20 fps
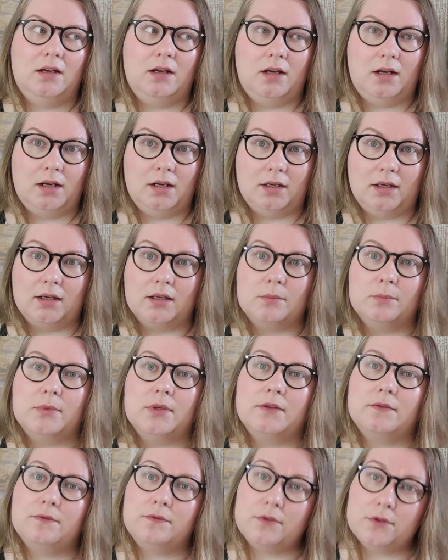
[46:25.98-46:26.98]
I got my
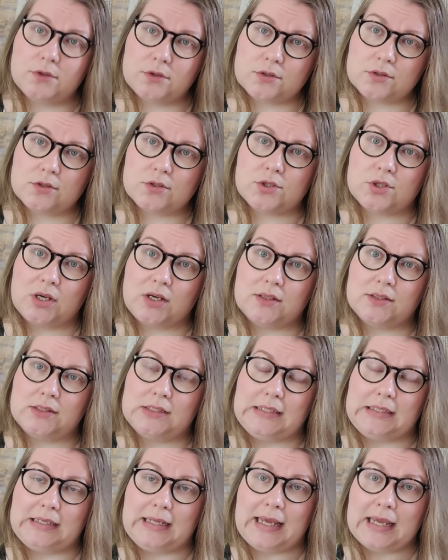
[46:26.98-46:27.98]
first shot
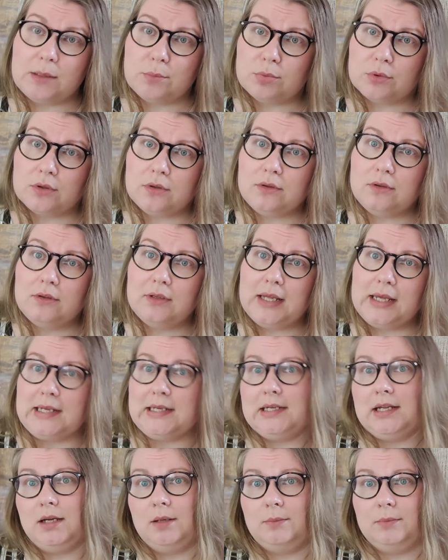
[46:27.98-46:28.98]
in April and
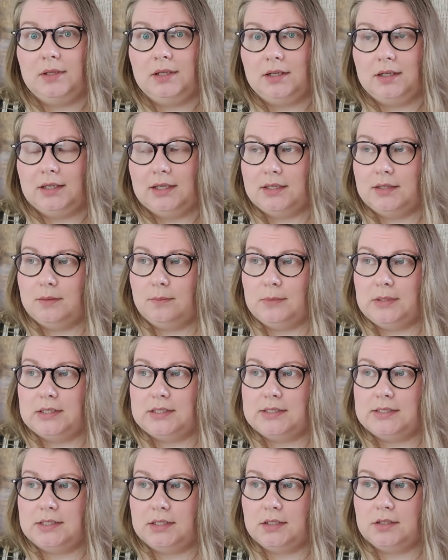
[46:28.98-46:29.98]
I'm gonna get my
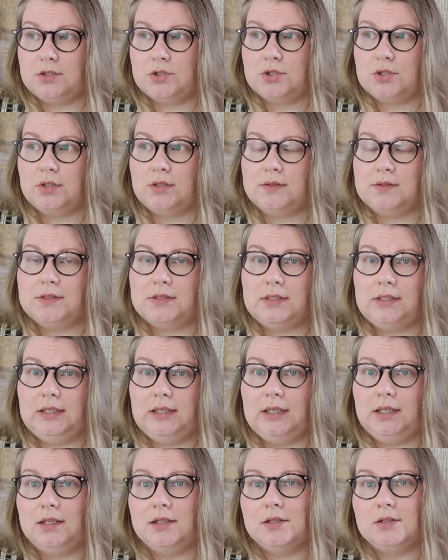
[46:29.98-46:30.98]
second shot
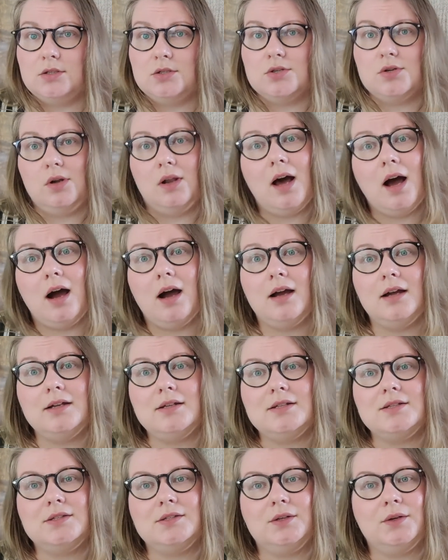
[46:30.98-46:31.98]
in July,
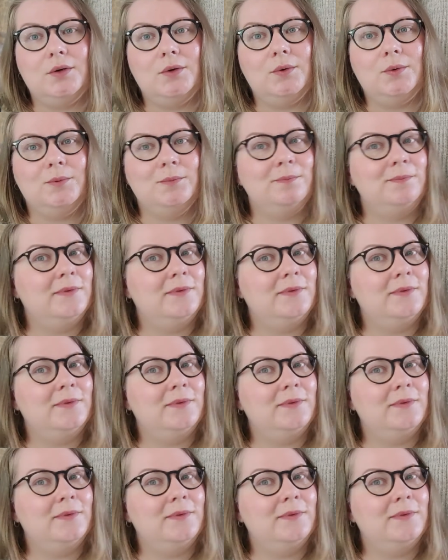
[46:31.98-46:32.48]
so